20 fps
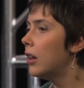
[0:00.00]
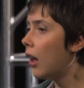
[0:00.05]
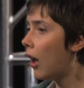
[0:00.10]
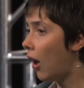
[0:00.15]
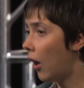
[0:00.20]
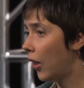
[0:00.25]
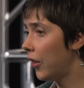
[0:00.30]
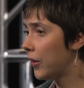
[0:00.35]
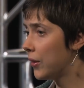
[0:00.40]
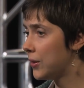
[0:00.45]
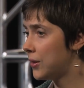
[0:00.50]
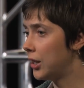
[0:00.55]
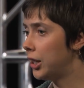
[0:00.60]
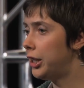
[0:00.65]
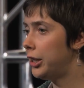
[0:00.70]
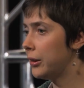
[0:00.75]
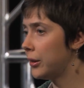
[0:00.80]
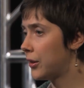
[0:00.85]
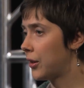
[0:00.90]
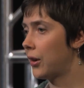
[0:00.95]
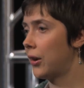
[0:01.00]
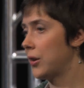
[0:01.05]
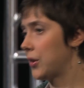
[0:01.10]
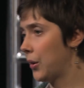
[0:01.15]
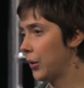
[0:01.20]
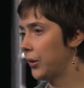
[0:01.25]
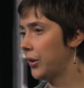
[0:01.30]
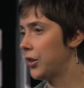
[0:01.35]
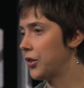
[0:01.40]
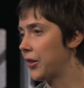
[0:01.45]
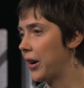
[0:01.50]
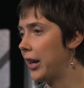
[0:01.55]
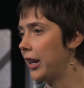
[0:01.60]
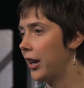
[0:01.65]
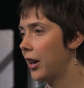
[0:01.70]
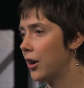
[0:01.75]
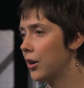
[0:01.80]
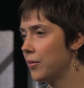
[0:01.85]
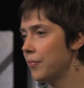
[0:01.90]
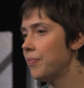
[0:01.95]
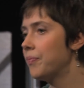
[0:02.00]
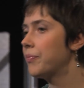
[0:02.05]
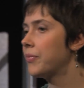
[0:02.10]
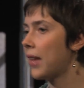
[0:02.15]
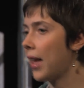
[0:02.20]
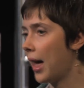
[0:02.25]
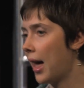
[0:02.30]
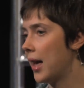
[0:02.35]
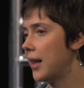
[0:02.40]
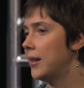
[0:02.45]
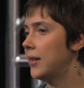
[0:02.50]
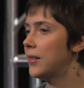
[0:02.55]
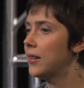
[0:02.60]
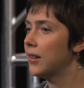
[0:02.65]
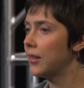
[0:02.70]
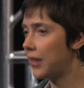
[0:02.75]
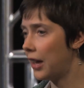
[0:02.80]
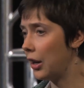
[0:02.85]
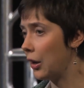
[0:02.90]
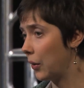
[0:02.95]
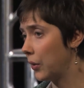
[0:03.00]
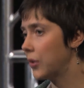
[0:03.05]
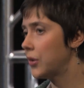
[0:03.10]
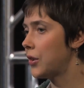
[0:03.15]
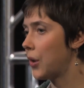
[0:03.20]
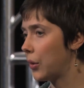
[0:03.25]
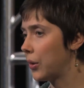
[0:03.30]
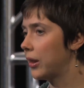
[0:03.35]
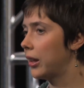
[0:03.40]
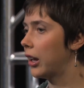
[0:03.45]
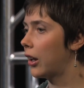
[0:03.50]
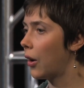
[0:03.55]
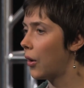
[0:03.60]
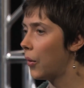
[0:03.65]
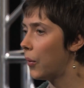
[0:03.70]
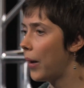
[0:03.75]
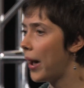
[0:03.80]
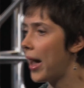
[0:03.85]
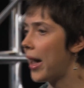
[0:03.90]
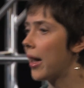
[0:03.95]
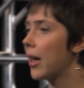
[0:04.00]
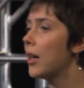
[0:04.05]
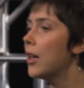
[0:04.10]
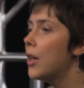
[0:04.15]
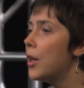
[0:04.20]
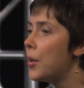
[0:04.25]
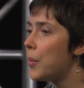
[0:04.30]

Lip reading: All those issues are as old as radio, and they don't totally go away.